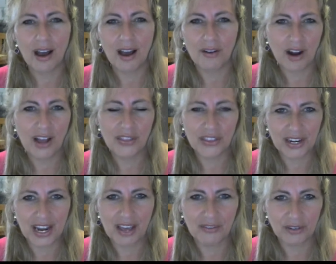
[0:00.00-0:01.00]
rather
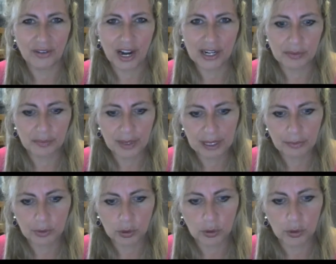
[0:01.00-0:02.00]
than having random
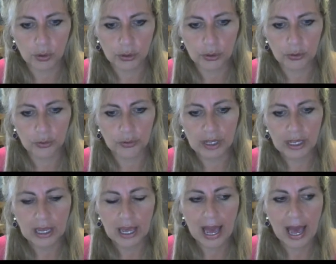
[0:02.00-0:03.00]
people call you.
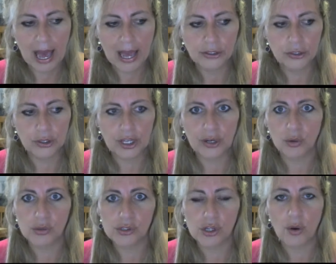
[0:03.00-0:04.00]
And you can
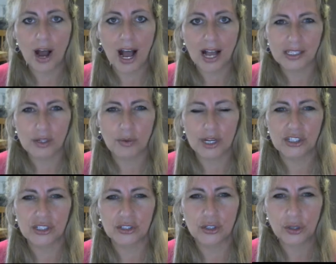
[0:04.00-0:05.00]
also ask
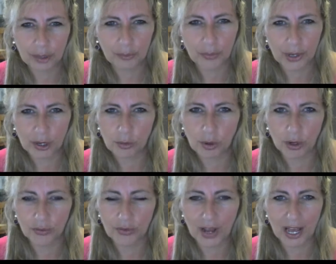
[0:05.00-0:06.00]
questions. You can
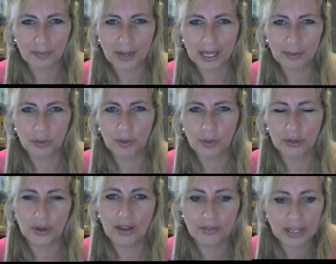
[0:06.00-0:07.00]
pre-qualify people when you
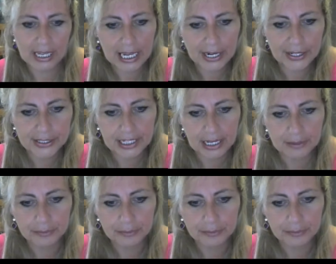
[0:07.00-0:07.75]
have a calendar.